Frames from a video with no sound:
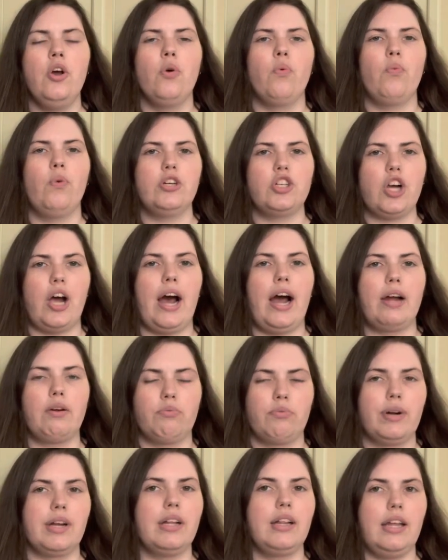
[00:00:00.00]
which I
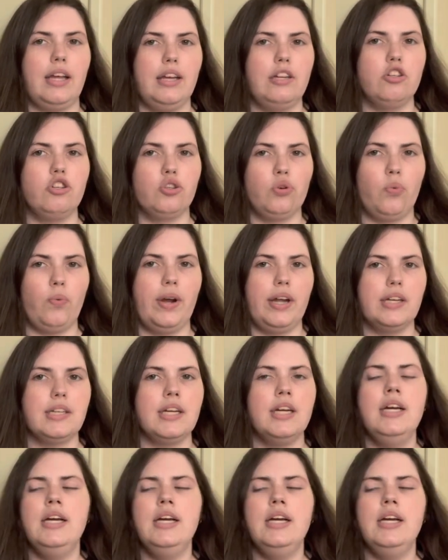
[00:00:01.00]
really enjoyed.